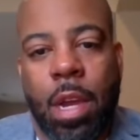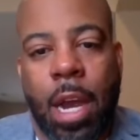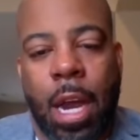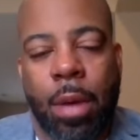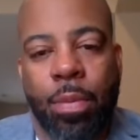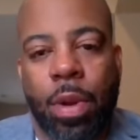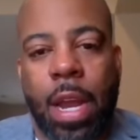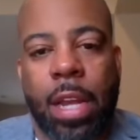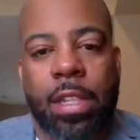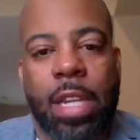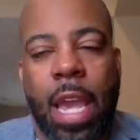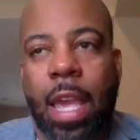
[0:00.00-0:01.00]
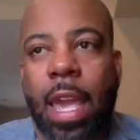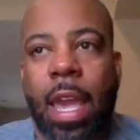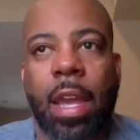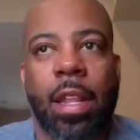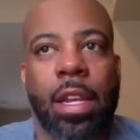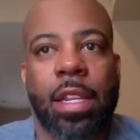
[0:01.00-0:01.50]
We're not
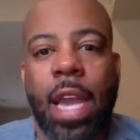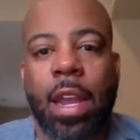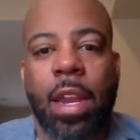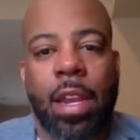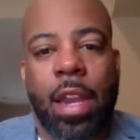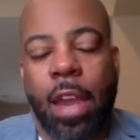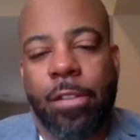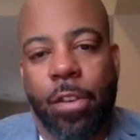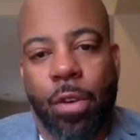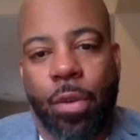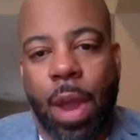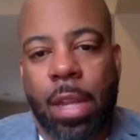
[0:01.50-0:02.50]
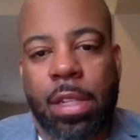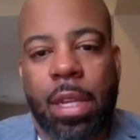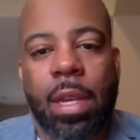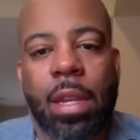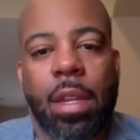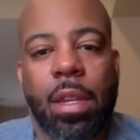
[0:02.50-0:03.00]
taking the day-to-day for
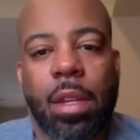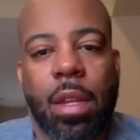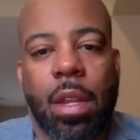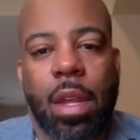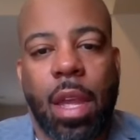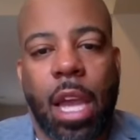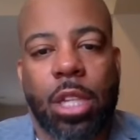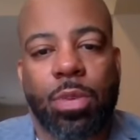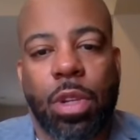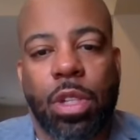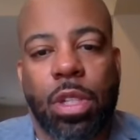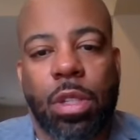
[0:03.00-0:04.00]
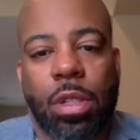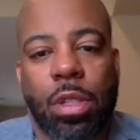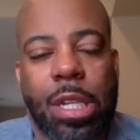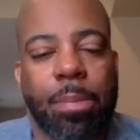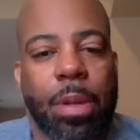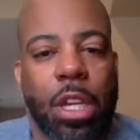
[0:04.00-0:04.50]
granted as we
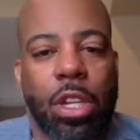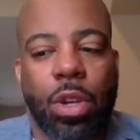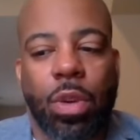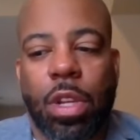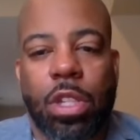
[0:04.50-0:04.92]
typically do.